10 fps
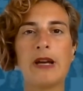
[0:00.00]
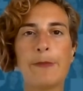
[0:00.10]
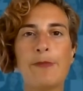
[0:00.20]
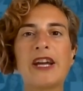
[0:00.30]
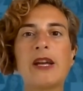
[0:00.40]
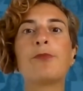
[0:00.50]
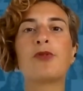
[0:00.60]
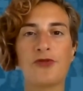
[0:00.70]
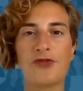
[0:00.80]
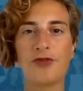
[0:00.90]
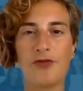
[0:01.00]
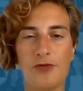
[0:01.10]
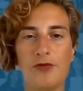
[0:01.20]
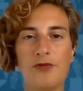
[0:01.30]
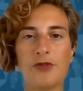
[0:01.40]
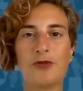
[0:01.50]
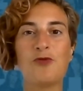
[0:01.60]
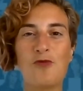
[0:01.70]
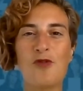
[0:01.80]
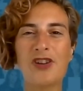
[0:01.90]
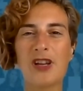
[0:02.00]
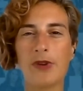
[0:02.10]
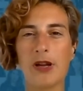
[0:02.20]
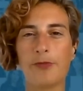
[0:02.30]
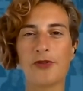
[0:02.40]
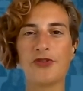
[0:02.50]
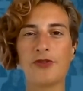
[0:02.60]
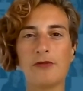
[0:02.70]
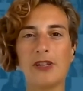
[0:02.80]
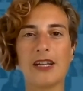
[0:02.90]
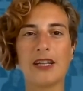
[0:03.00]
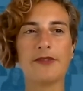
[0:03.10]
my approach to work and my approach to life.